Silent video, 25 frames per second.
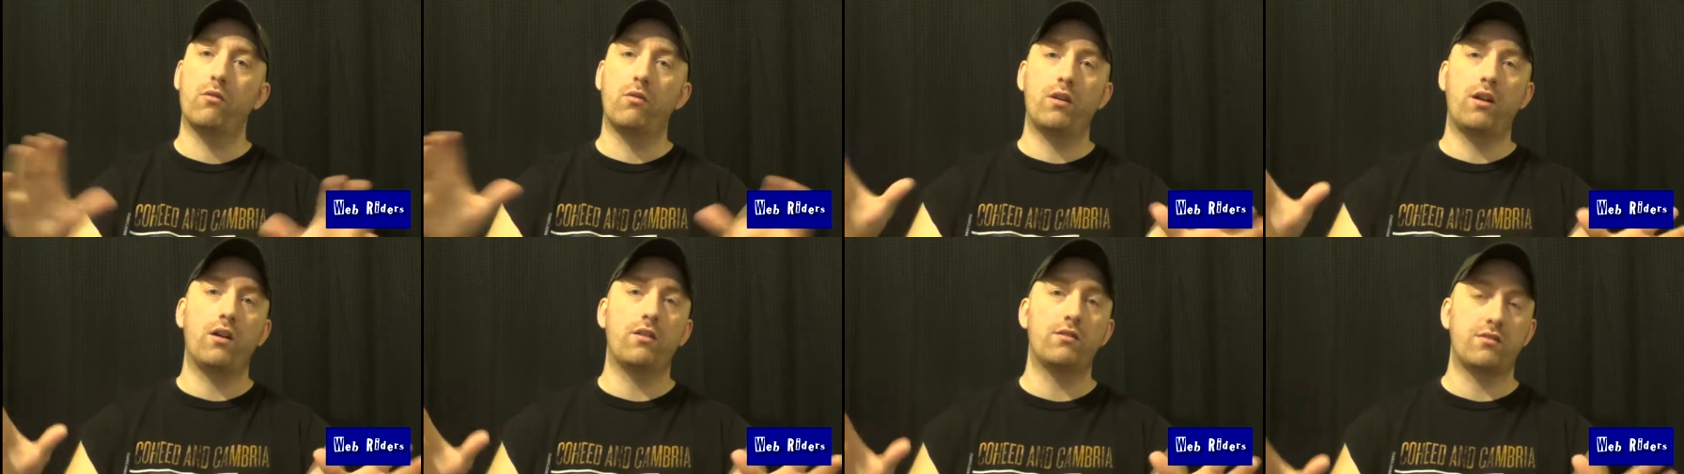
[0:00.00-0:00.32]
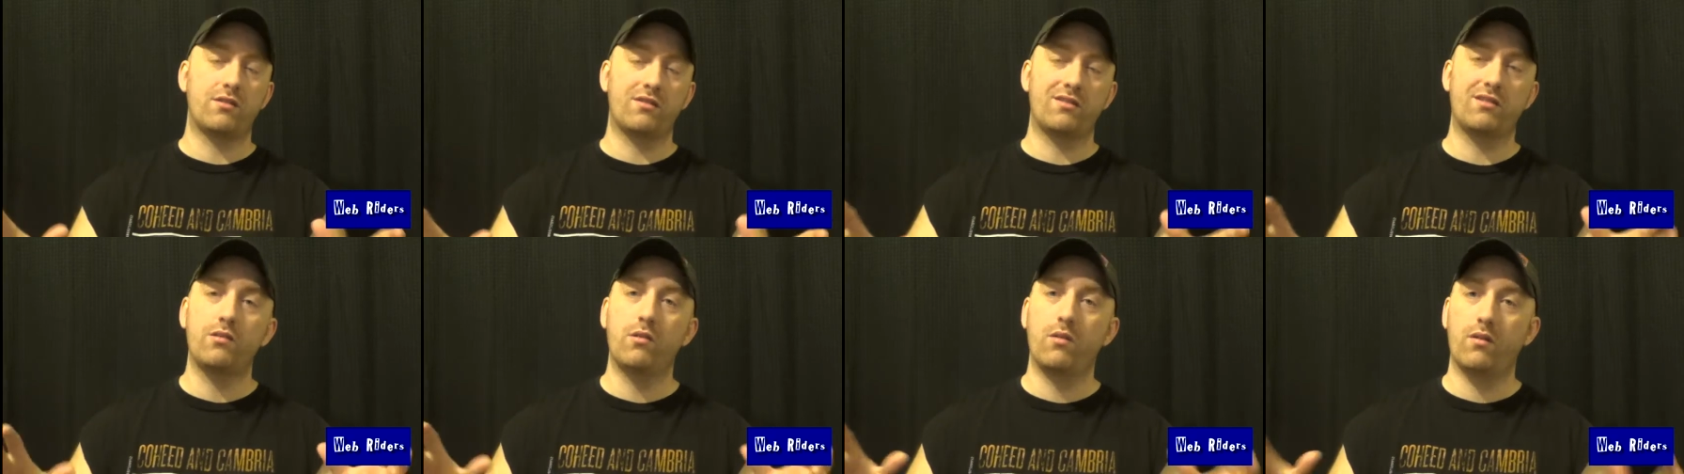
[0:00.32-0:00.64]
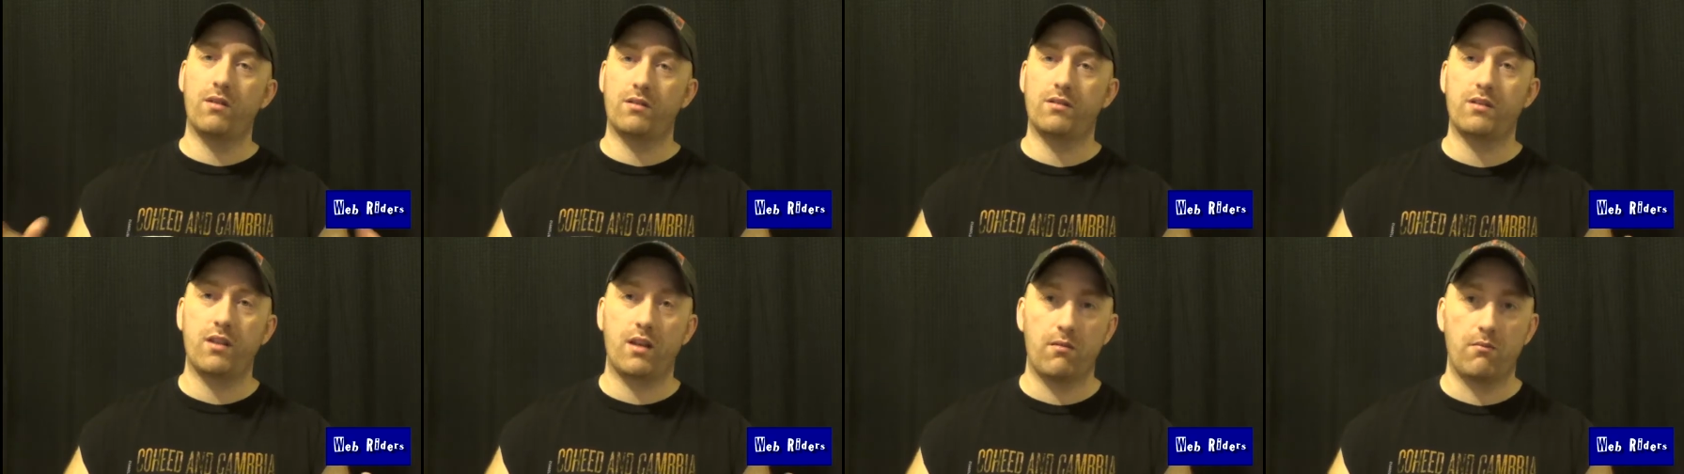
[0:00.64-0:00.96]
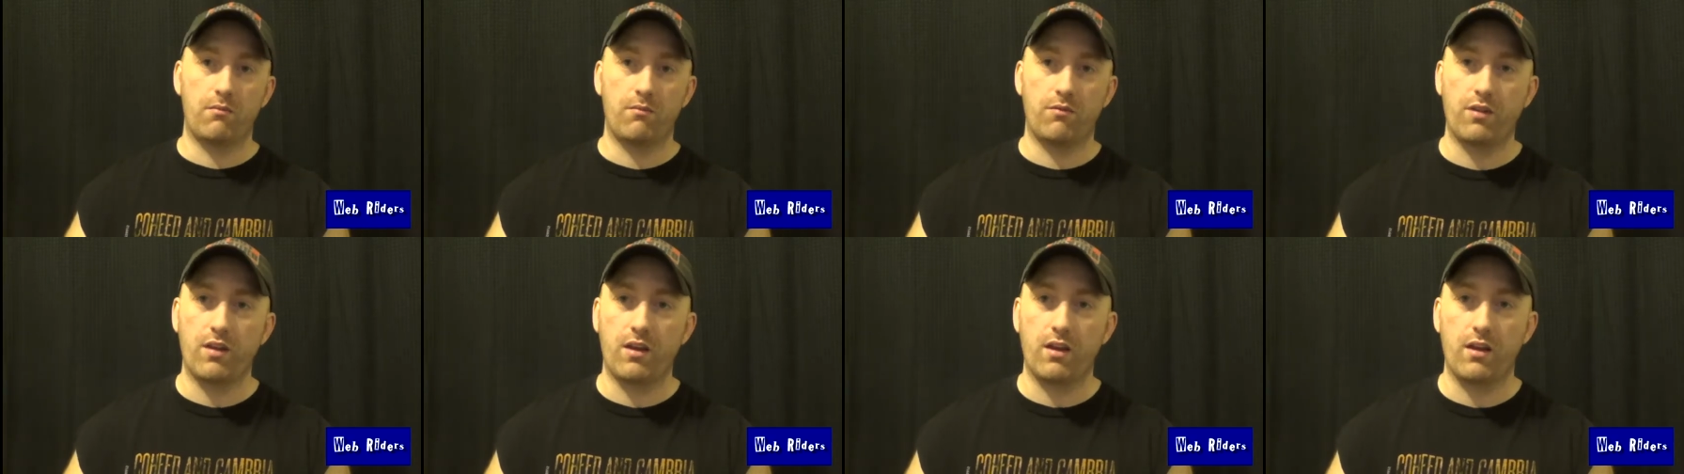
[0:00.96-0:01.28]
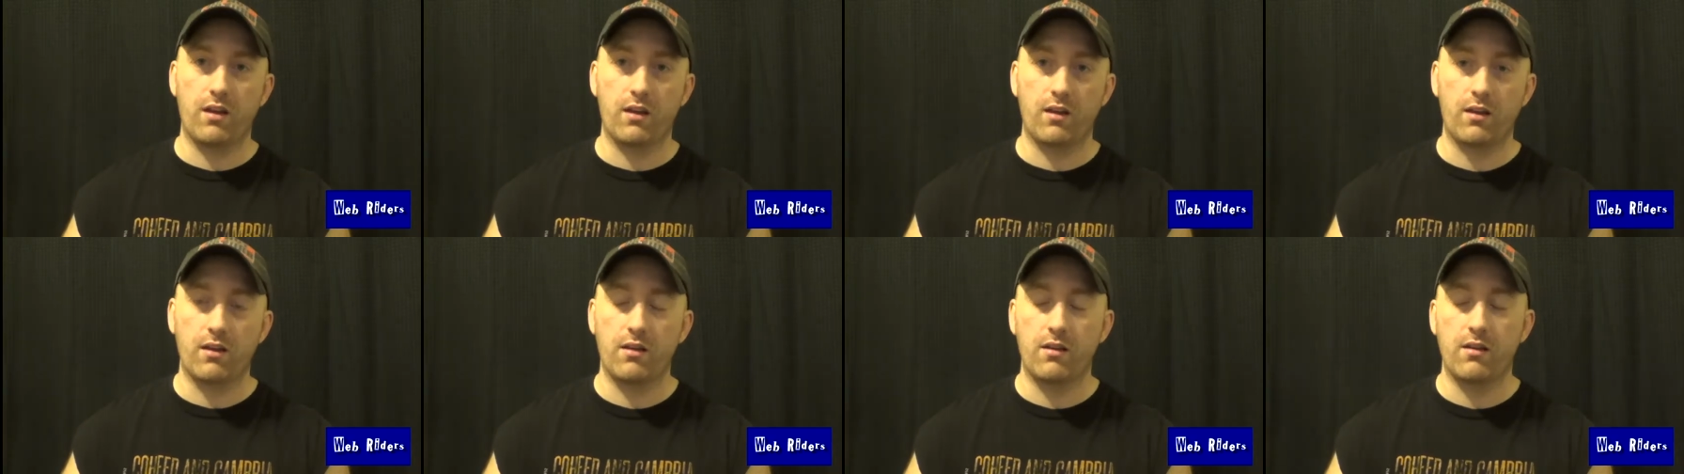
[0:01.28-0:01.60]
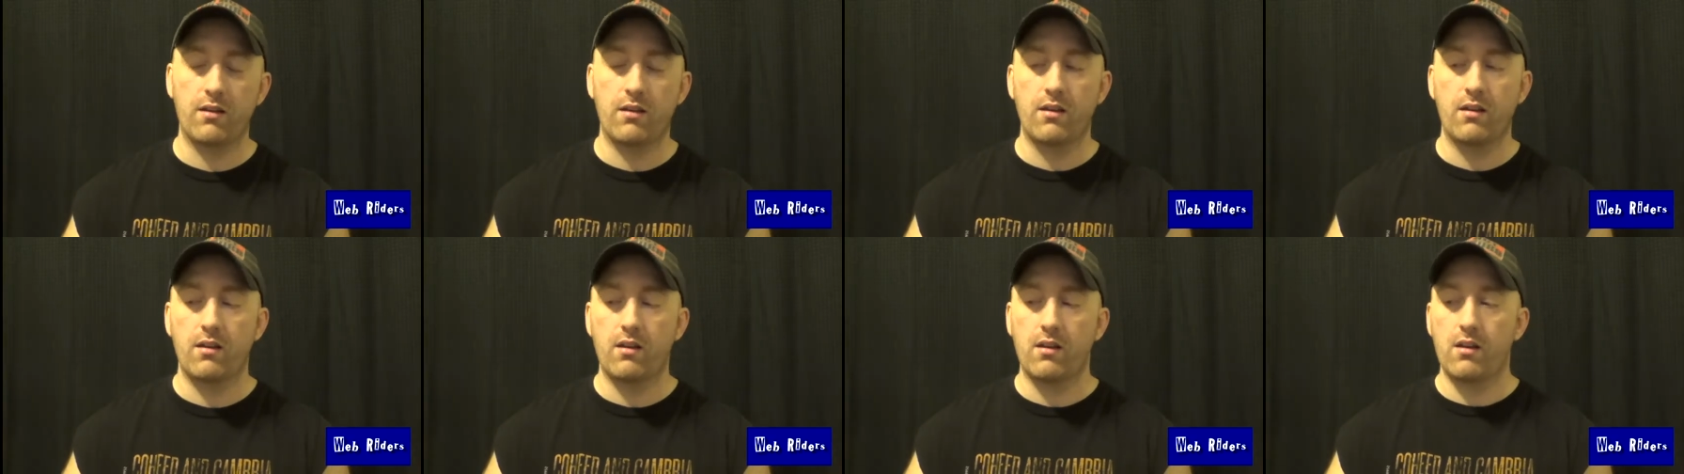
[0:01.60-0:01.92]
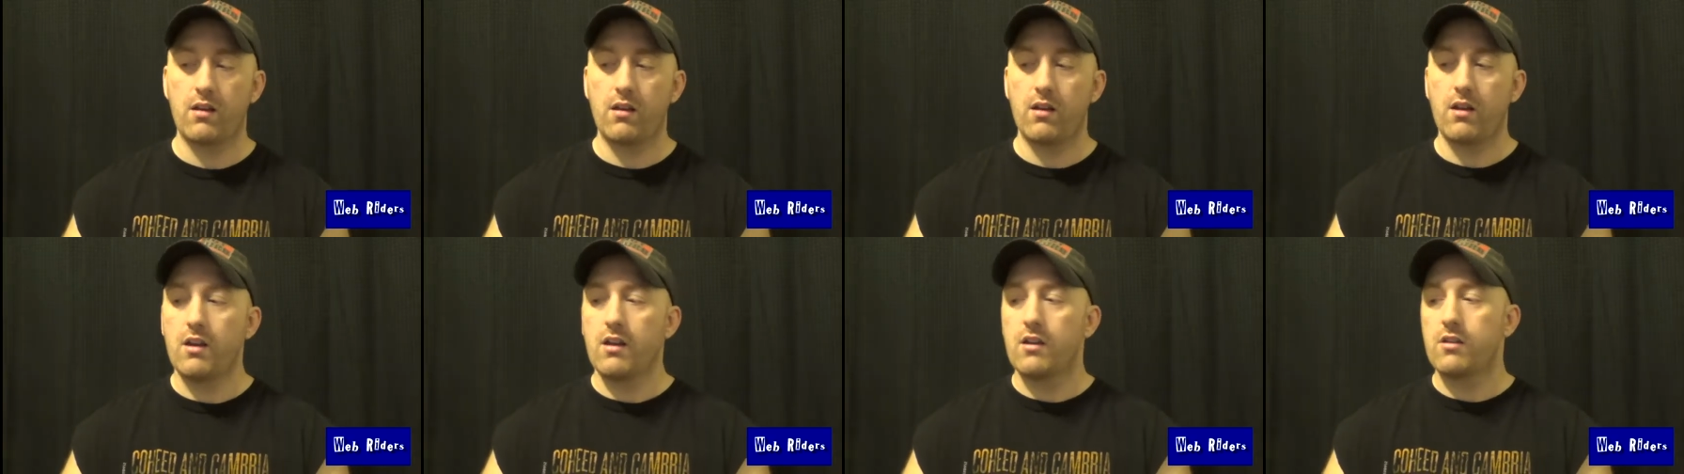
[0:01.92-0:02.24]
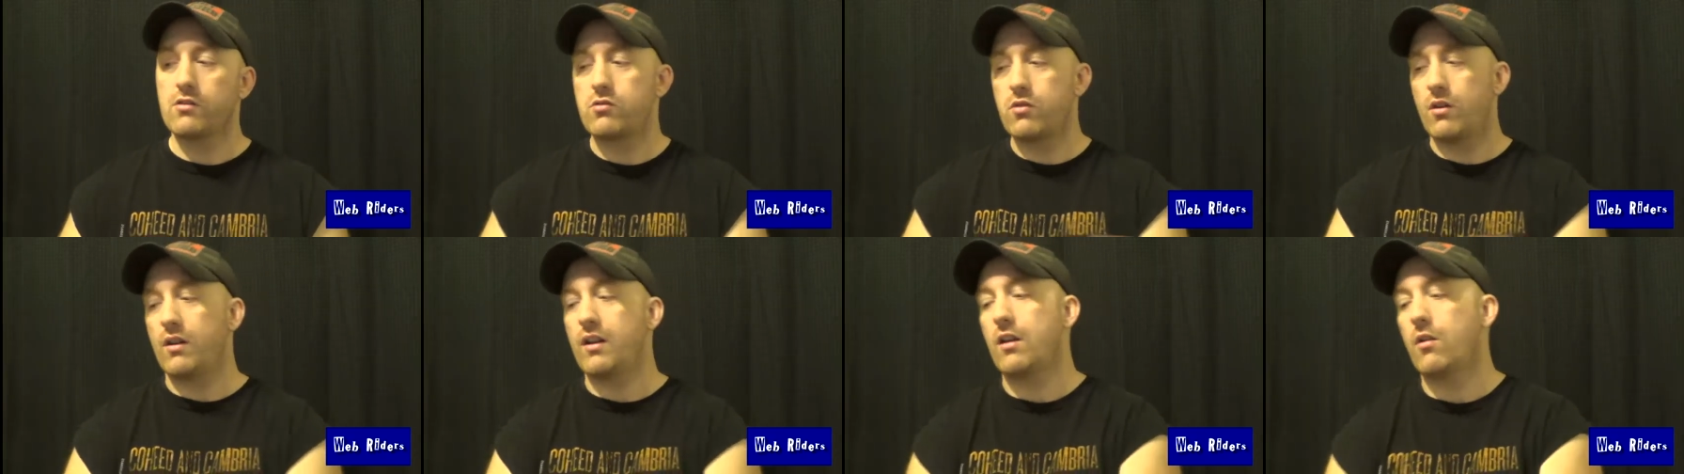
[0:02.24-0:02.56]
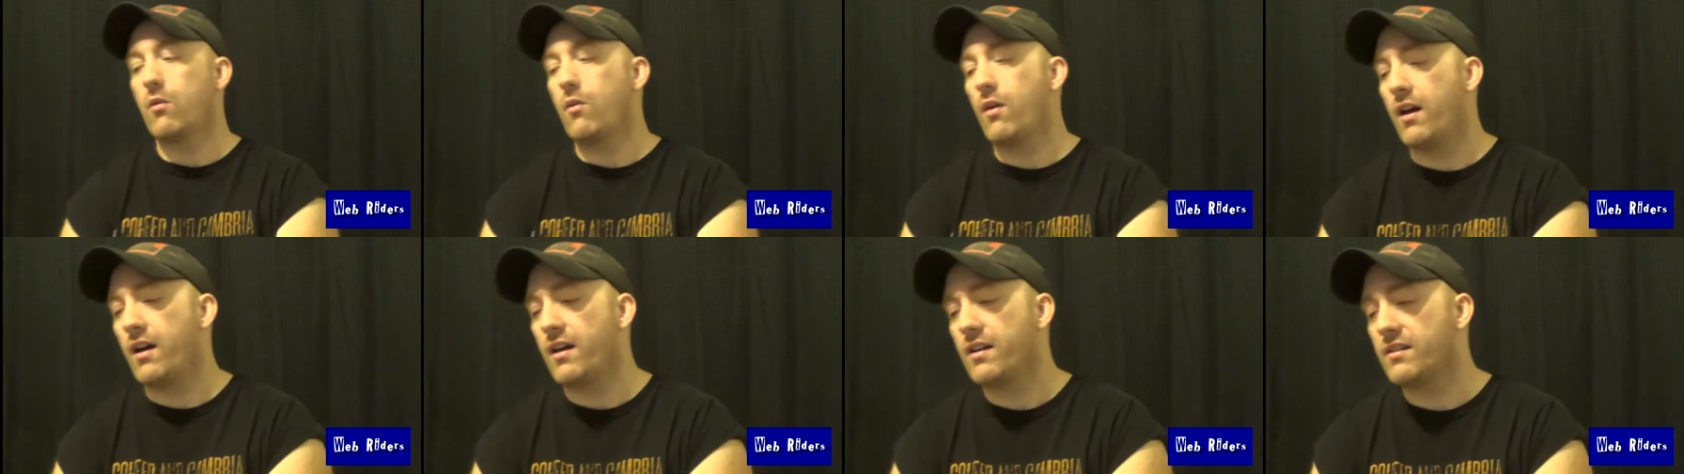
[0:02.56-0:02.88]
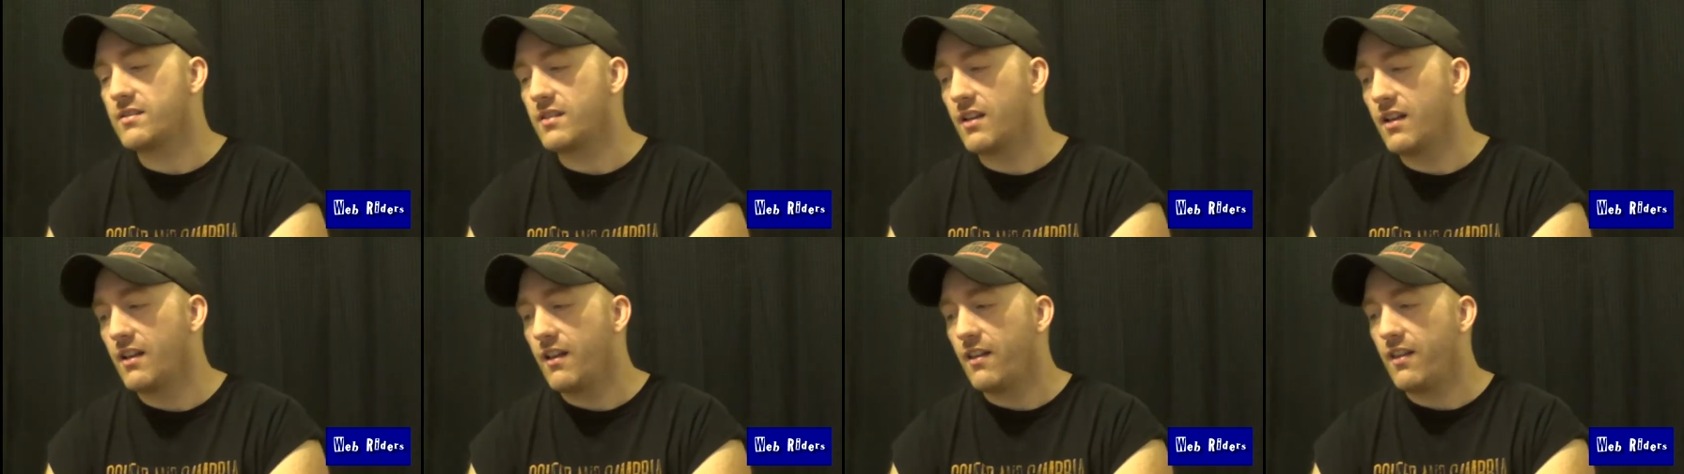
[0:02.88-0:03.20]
else that's doing the same thing. So anyways,